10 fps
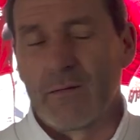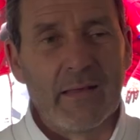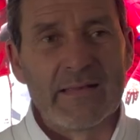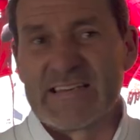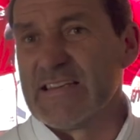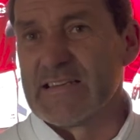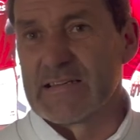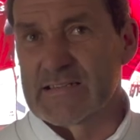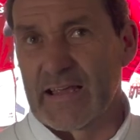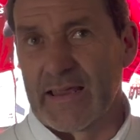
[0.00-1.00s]
it's easy to
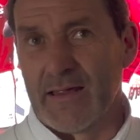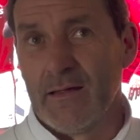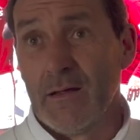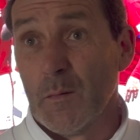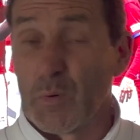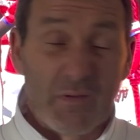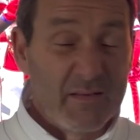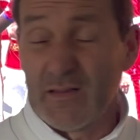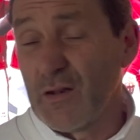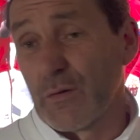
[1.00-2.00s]
say it,
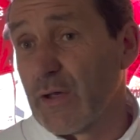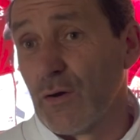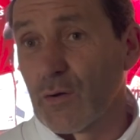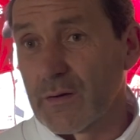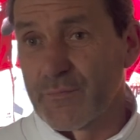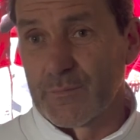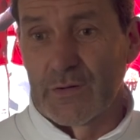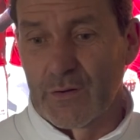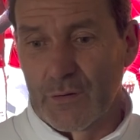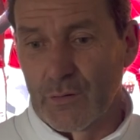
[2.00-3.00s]
but you know, you can look
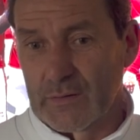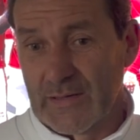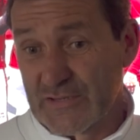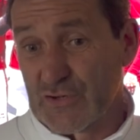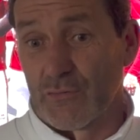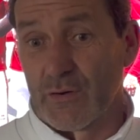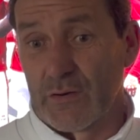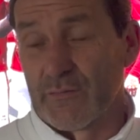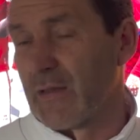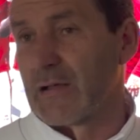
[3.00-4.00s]
at historically
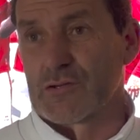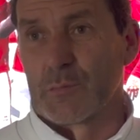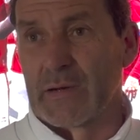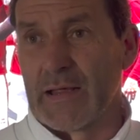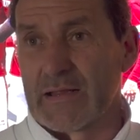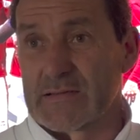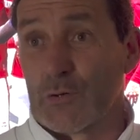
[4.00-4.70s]
over the last couple of years,